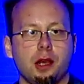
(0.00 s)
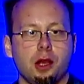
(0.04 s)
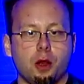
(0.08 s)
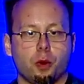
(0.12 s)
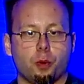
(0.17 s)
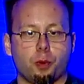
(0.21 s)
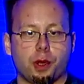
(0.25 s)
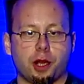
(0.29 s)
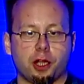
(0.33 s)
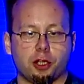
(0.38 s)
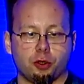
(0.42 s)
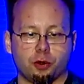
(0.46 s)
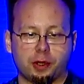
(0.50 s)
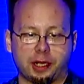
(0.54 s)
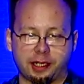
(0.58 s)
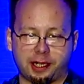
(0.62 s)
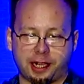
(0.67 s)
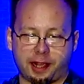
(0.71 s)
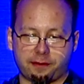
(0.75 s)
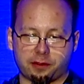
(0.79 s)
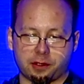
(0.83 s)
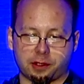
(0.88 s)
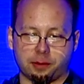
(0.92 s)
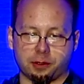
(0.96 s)
where you can
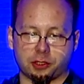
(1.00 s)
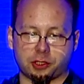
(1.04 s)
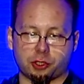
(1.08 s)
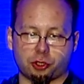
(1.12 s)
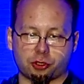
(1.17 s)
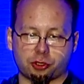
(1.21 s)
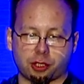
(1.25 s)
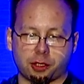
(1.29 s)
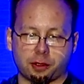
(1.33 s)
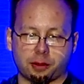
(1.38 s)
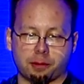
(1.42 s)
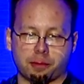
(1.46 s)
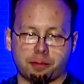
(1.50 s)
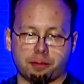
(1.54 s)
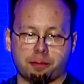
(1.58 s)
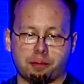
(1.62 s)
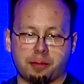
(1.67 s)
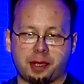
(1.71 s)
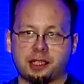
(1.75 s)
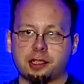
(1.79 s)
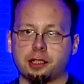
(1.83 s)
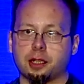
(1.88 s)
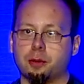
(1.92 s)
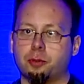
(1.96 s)
have a certain
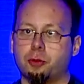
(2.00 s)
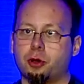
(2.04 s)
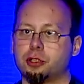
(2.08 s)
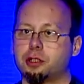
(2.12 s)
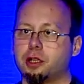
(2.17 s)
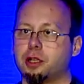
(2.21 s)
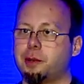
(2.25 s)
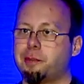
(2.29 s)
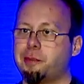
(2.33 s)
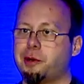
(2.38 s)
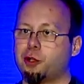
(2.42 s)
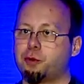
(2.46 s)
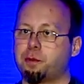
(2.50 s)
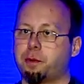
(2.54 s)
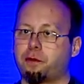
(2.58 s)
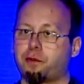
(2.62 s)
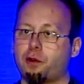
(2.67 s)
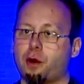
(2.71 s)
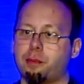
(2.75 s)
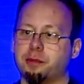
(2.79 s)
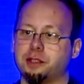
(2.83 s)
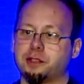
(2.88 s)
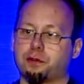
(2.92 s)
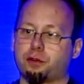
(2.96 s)
mental model about
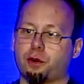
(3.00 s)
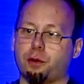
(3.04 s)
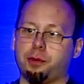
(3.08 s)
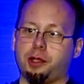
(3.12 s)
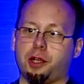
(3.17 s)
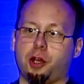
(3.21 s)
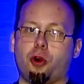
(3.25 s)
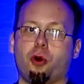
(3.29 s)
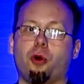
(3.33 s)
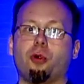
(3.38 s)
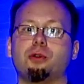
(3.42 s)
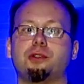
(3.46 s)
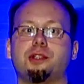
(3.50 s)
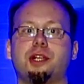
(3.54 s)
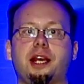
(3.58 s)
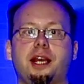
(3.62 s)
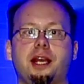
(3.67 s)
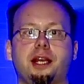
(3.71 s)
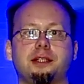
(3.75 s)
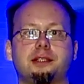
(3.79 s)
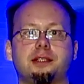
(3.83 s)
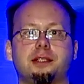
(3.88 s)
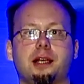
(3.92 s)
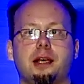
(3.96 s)
performance from the old
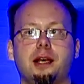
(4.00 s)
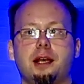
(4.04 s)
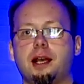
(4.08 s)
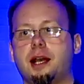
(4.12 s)
days,